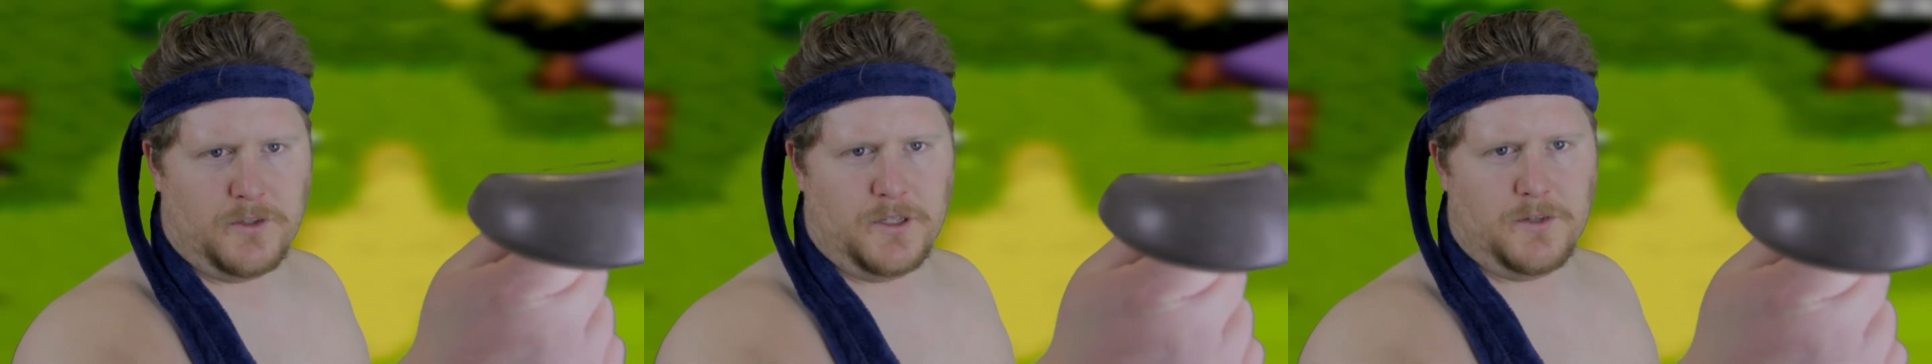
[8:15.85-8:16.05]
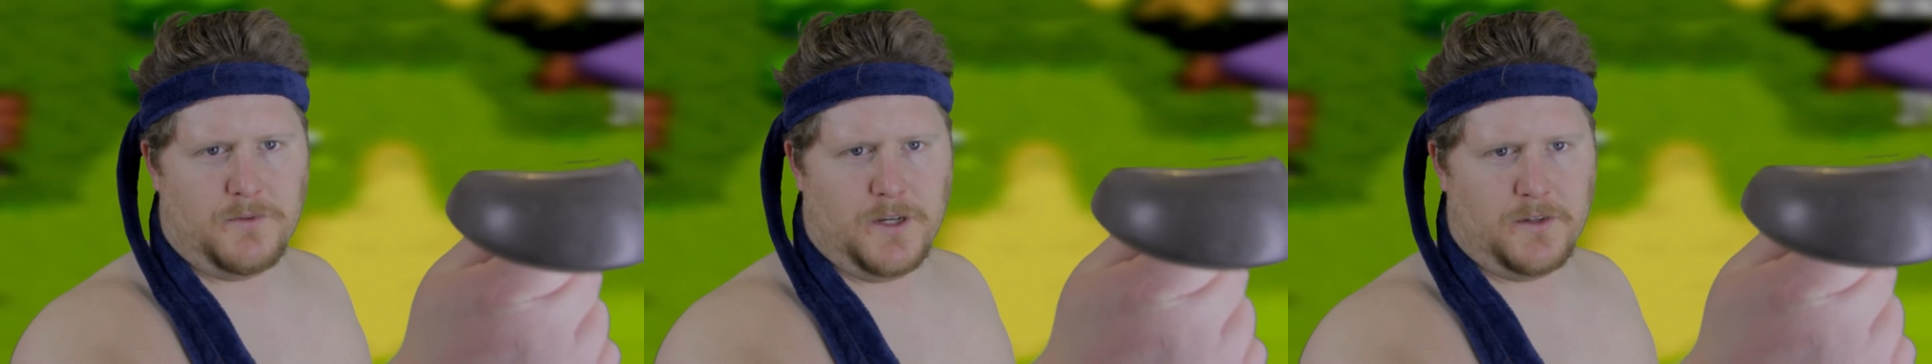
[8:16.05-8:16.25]

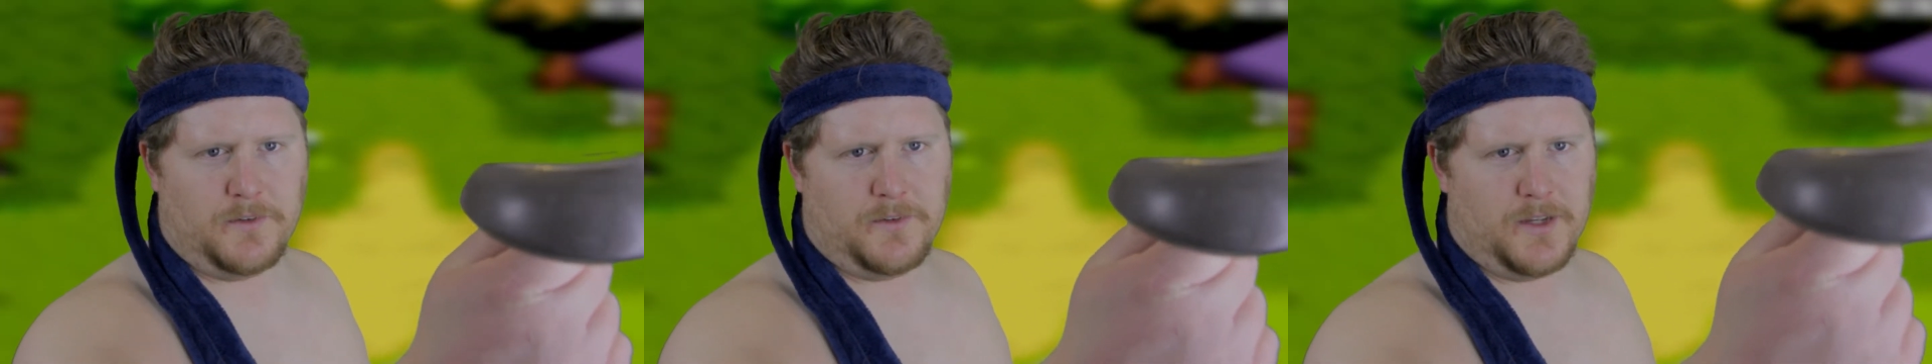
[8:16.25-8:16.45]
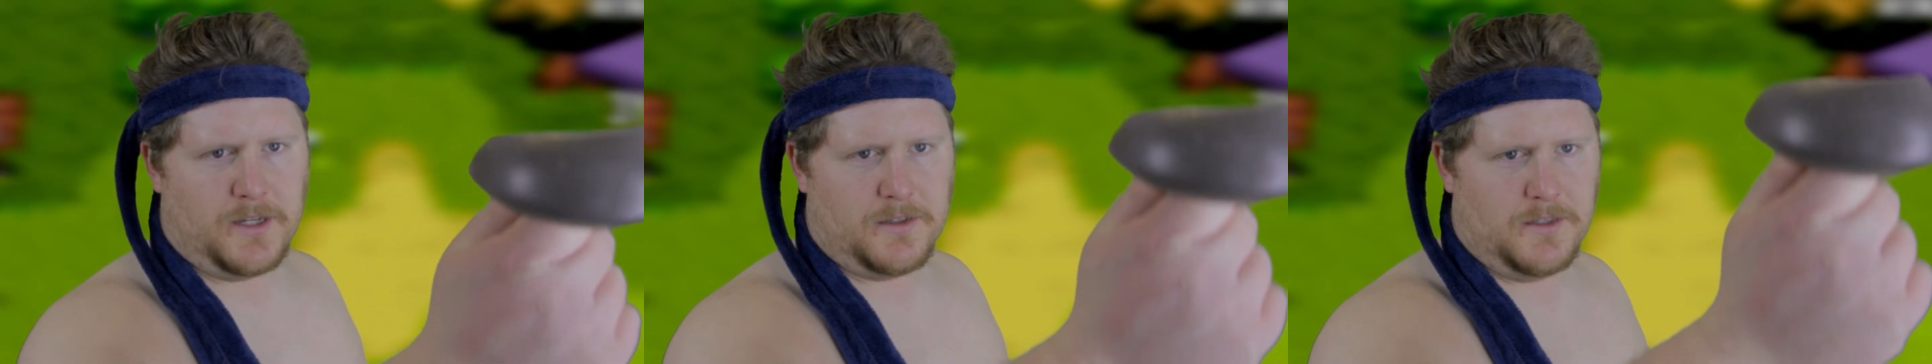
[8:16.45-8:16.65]
the
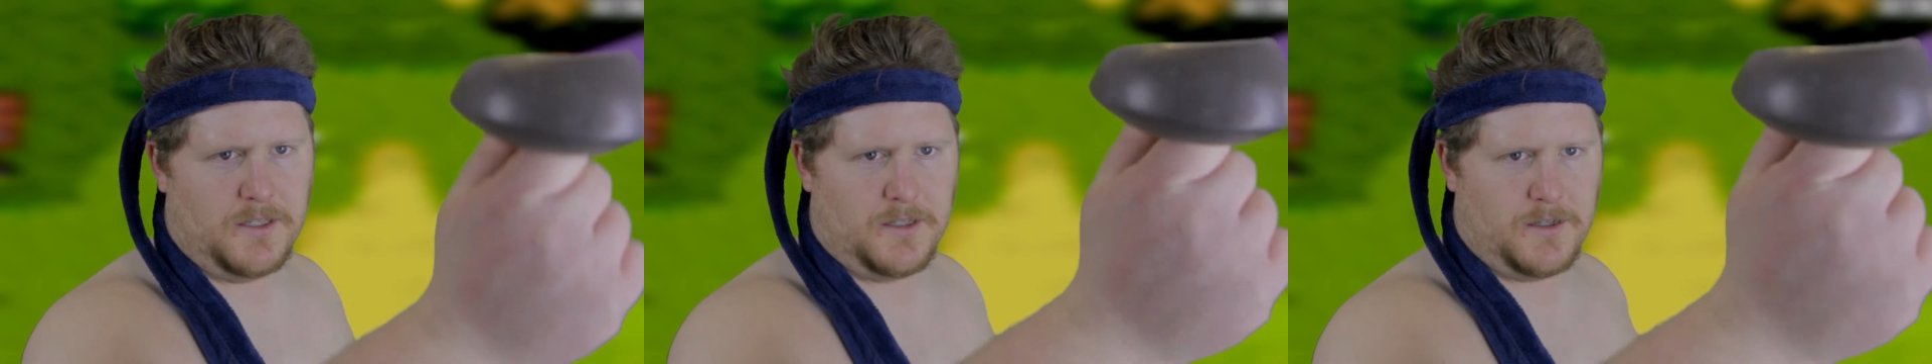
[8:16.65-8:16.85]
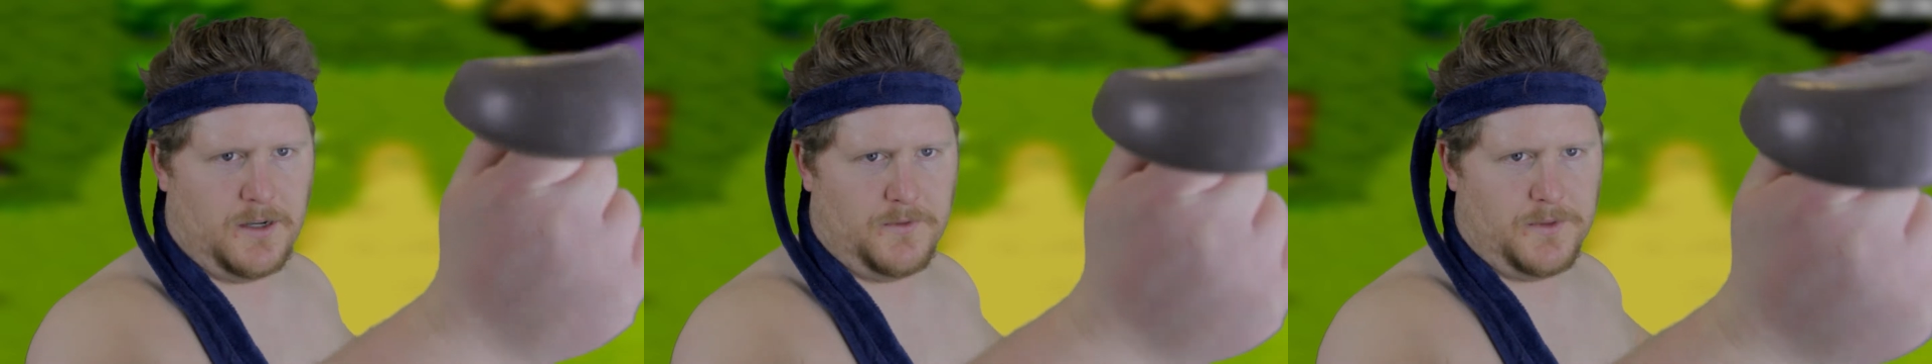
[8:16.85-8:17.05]
advanced
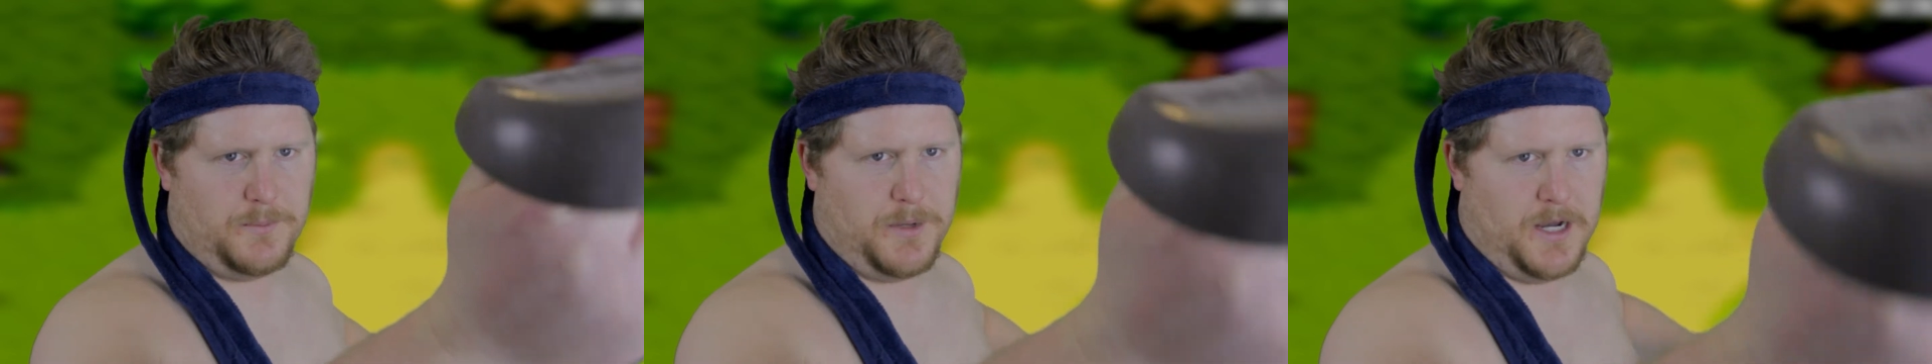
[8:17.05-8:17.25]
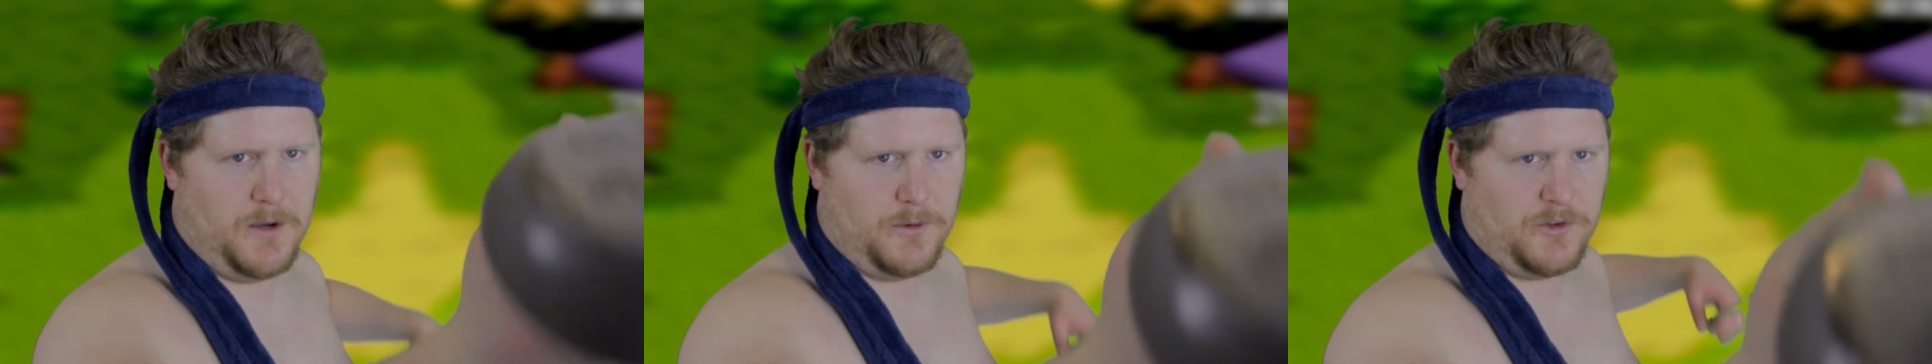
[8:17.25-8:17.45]
technique of the
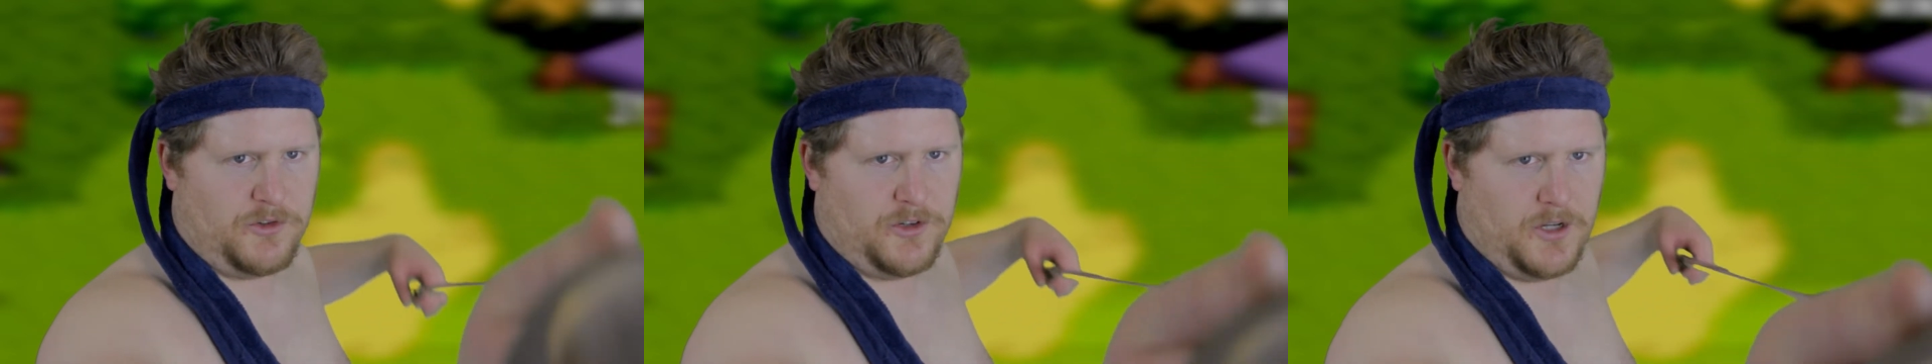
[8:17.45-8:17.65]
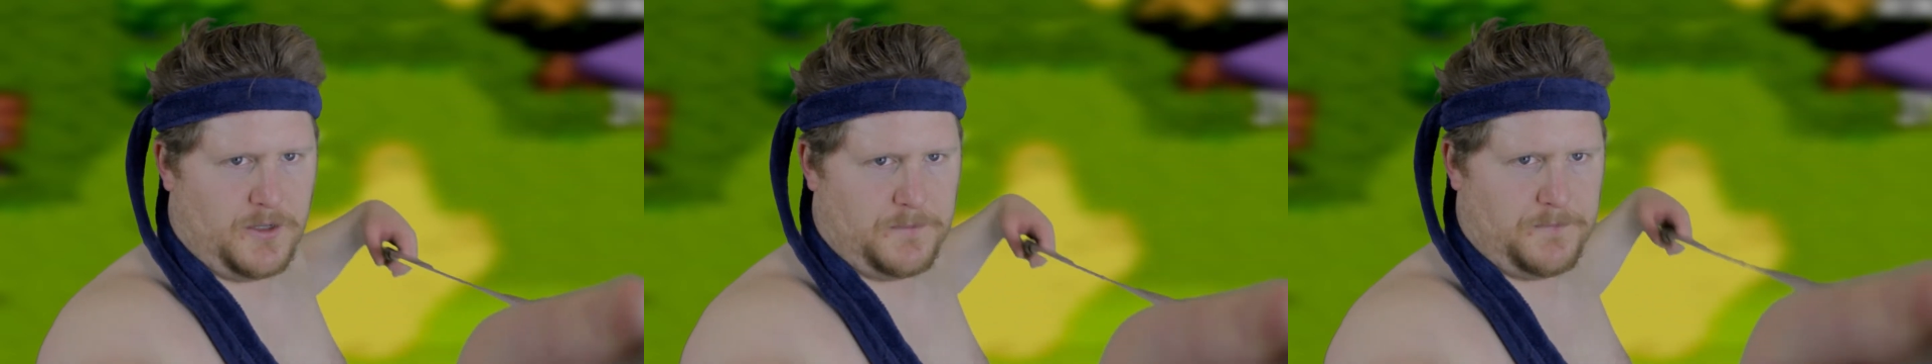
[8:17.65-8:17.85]
power
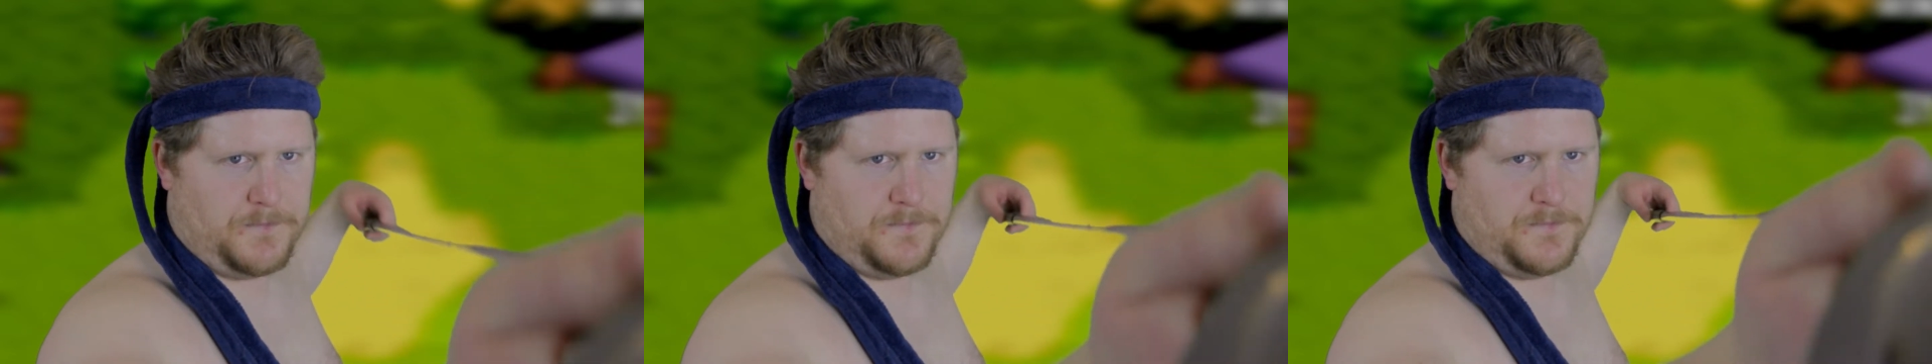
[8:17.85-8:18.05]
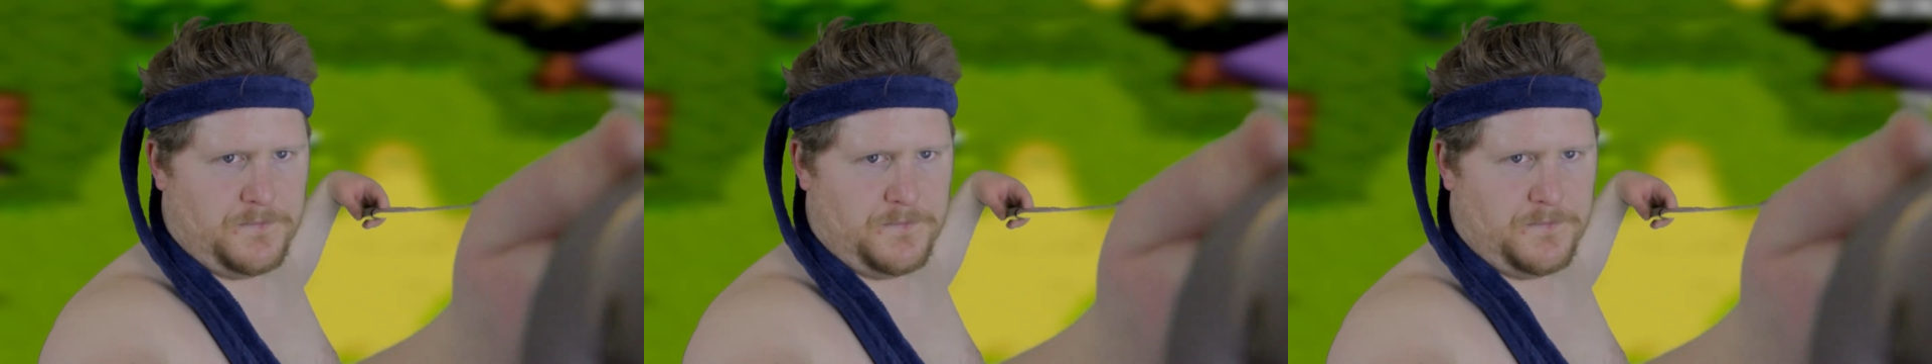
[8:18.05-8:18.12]
shot.